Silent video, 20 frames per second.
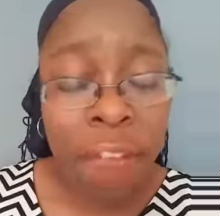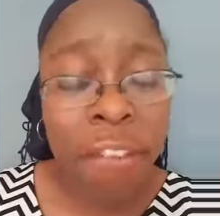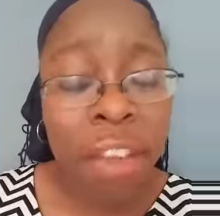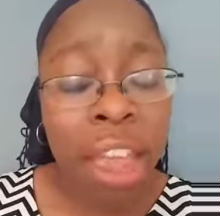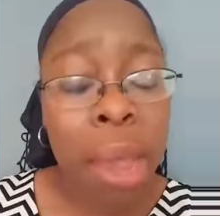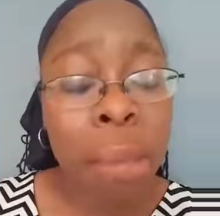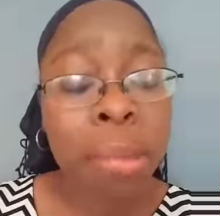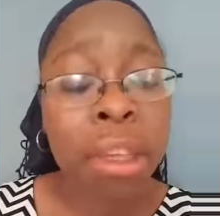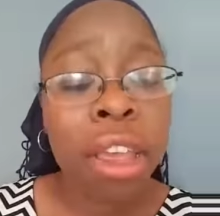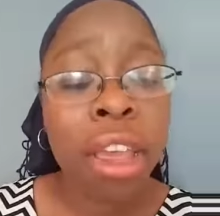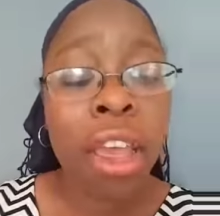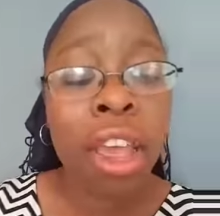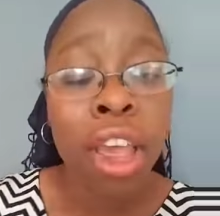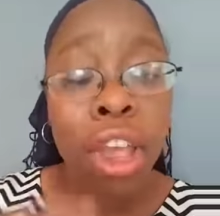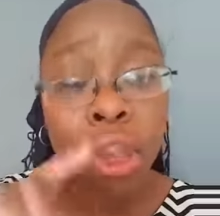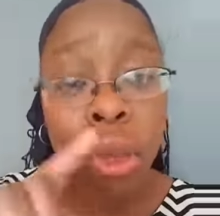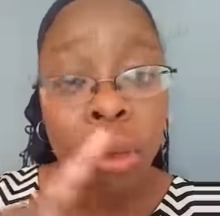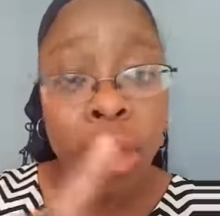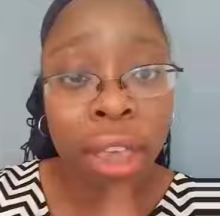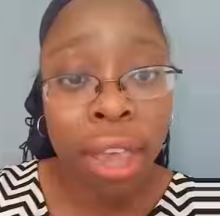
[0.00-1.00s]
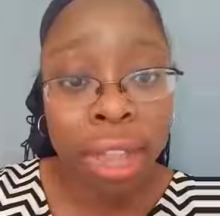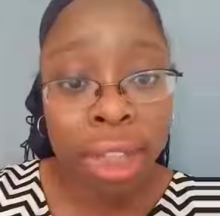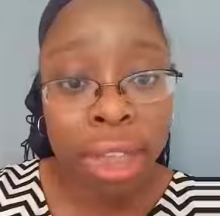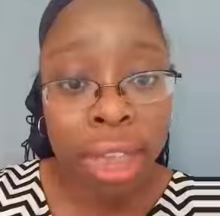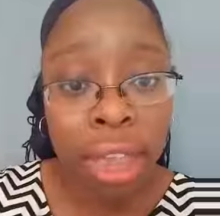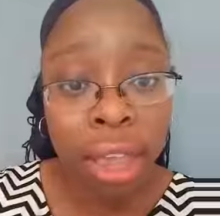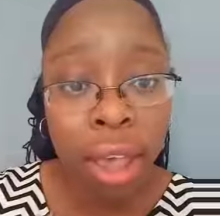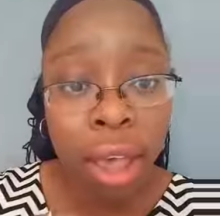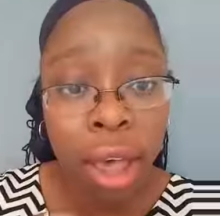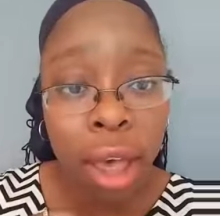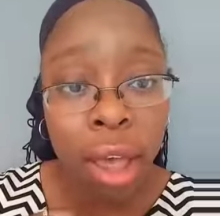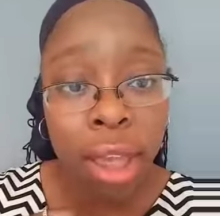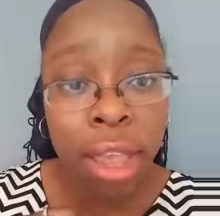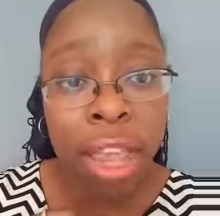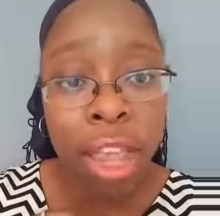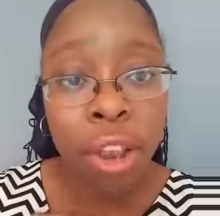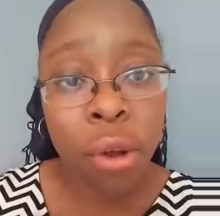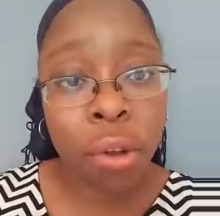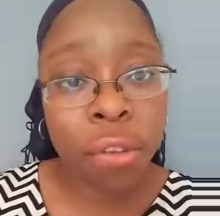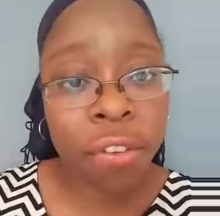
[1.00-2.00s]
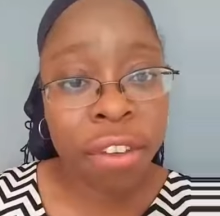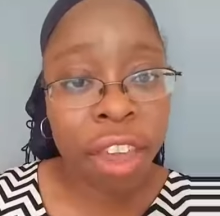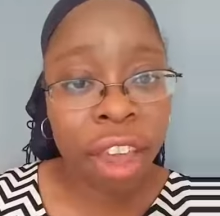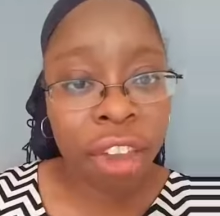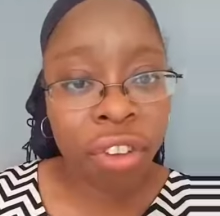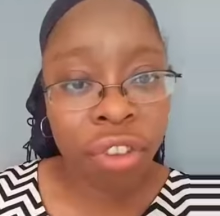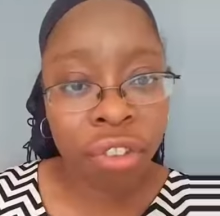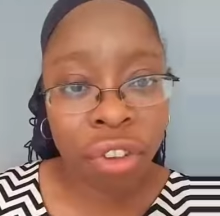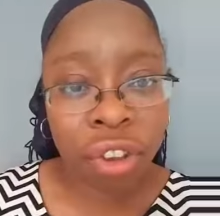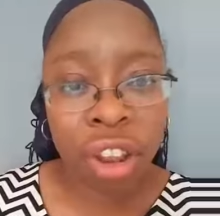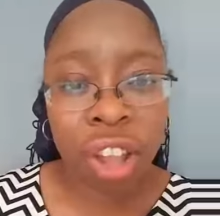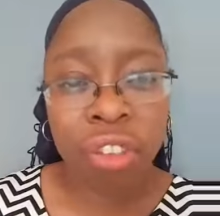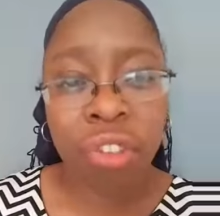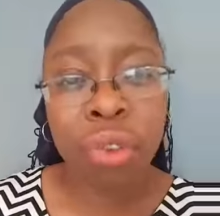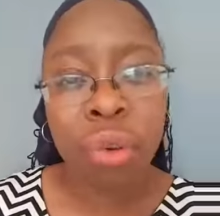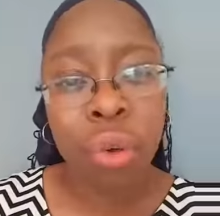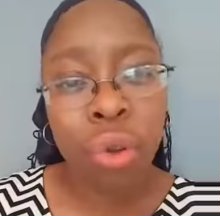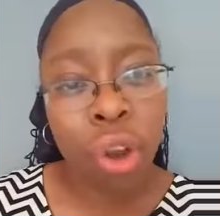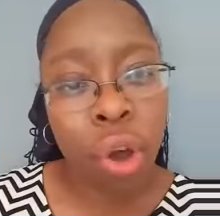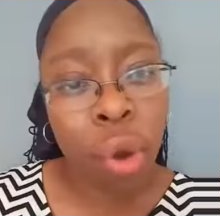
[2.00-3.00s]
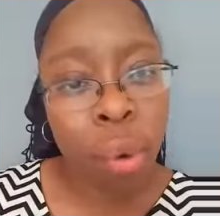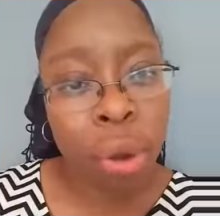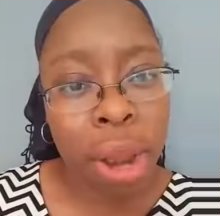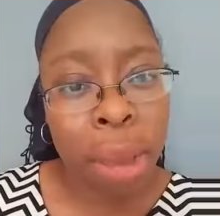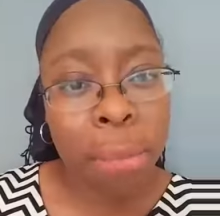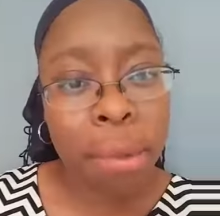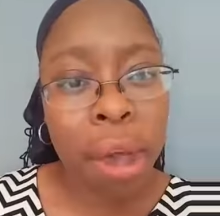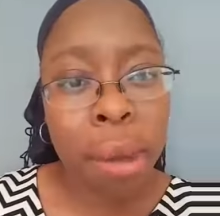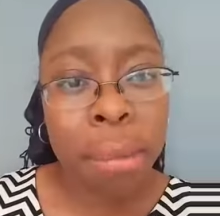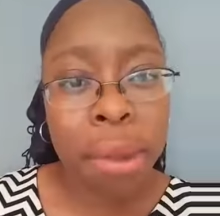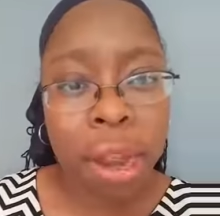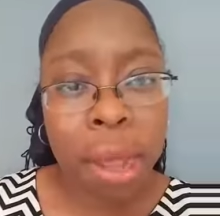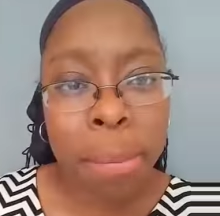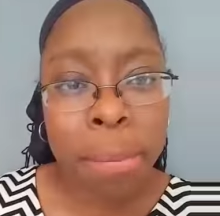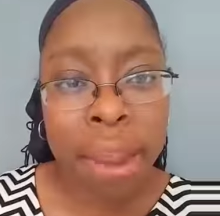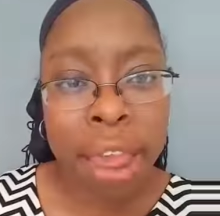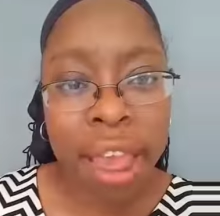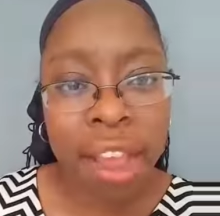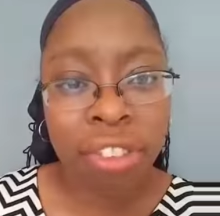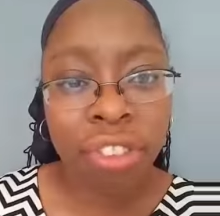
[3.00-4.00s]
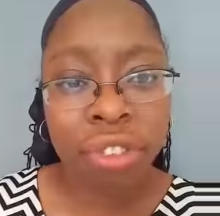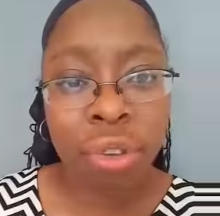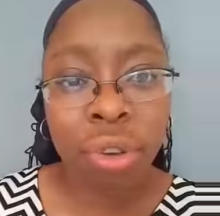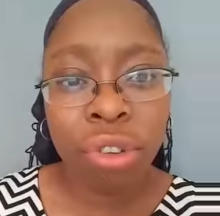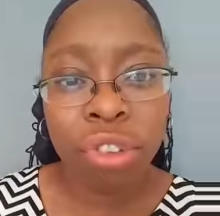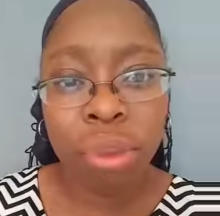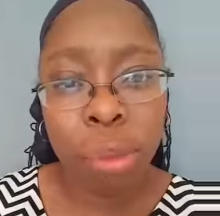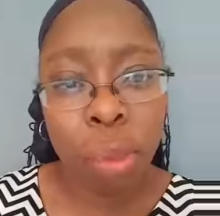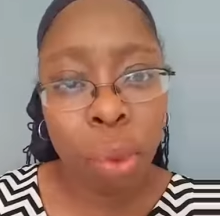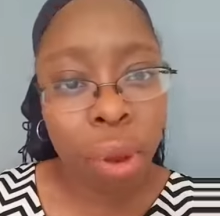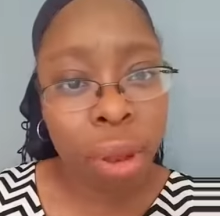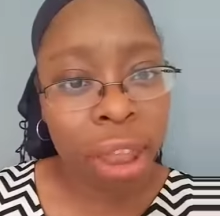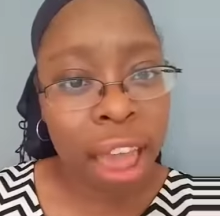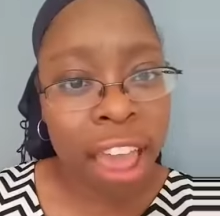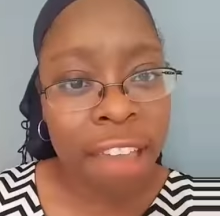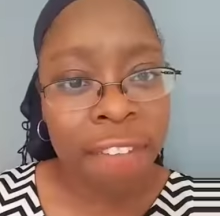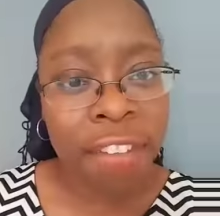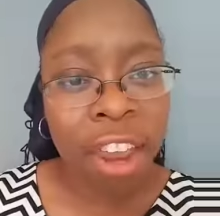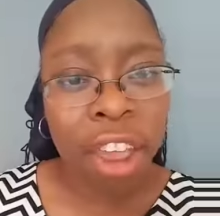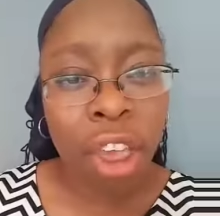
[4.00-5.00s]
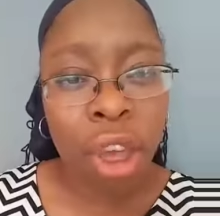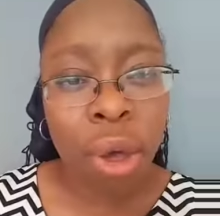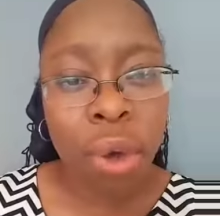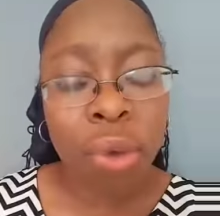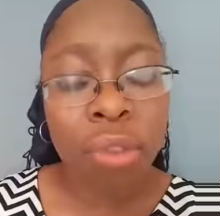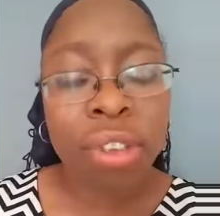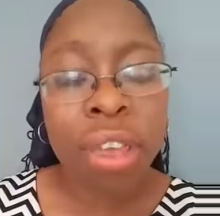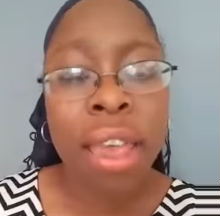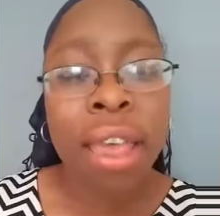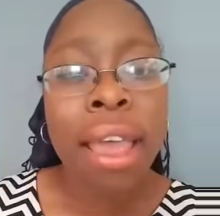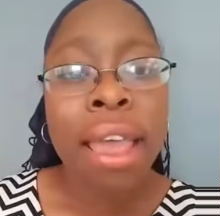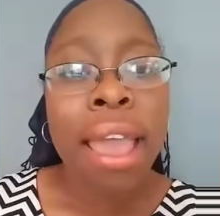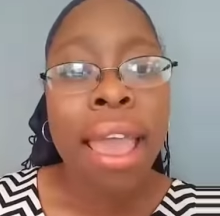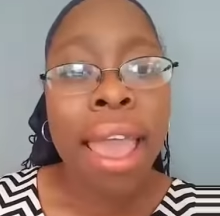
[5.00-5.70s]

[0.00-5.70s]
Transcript: Family, you can click uh, get notifications so that you'll know when I'm coming up next on some more live videos.